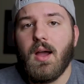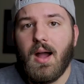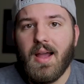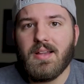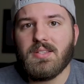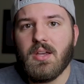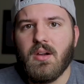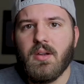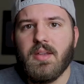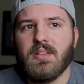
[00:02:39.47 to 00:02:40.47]

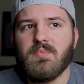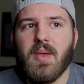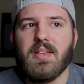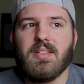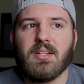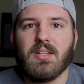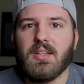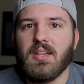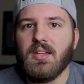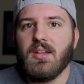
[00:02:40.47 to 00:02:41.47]
ISO is
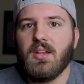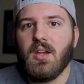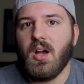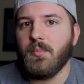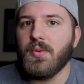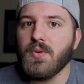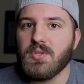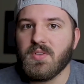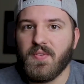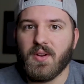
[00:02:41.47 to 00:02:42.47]
basically a
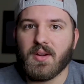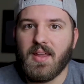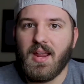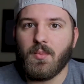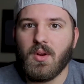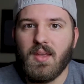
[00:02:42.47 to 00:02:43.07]
boost for your camera.